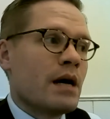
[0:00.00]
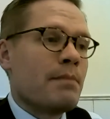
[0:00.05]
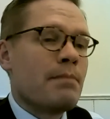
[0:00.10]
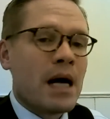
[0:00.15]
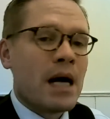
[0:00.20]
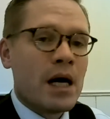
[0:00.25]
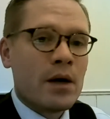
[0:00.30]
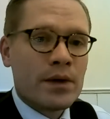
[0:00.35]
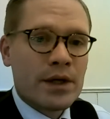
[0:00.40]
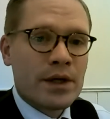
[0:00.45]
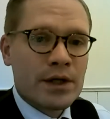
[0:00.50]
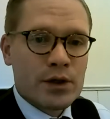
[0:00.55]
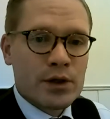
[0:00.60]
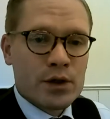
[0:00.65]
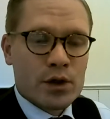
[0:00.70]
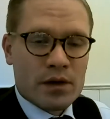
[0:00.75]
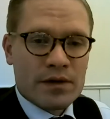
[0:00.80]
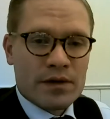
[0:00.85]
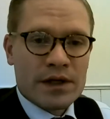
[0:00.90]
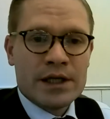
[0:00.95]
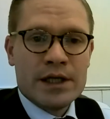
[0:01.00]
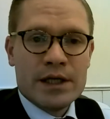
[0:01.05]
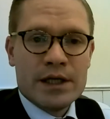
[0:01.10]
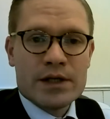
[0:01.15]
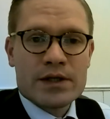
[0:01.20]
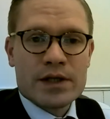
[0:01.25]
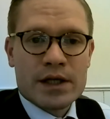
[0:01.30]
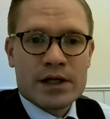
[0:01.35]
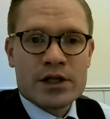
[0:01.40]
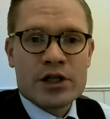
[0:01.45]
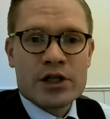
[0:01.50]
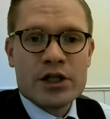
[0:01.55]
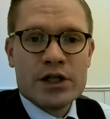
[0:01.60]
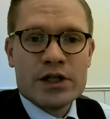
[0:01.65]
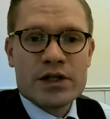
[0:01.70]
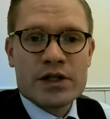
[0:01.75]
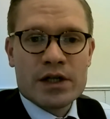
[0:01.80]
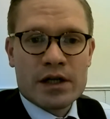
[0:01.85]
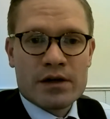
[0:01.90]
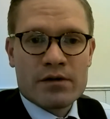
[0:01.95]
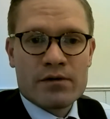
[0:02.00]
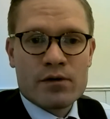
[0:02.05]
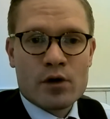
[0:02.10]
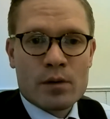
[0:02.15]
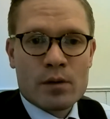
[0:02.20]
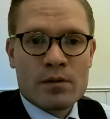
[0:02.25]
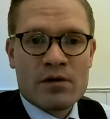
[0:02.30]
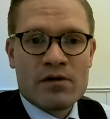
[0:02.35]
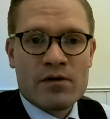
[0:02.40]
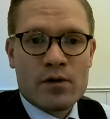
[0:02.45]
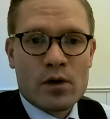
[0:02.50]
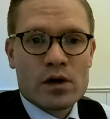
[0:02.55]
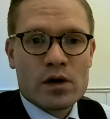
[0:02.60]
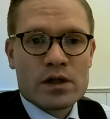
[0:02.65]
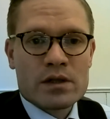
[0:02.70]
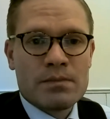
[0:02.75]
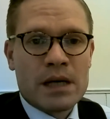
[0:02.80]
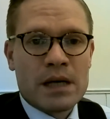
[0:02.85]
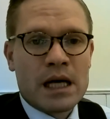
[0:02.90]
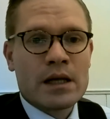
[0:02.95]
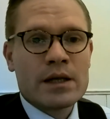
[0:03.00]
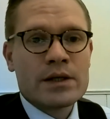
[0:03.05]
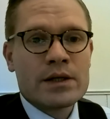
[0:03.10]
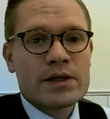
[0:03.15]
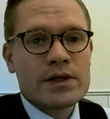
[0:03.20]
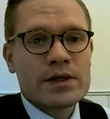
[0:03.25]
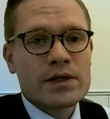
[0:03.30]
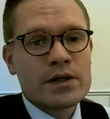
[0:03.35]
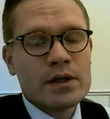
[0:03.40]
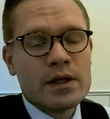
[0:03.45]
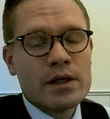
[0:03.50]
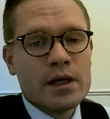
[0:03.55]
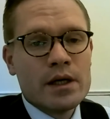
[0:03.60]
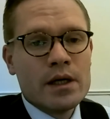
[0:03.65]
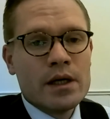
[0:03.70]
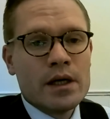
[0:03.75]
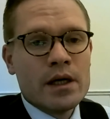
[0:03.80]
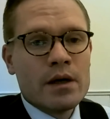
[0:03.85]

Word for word: amounting to sort of a he said she said form of false balance,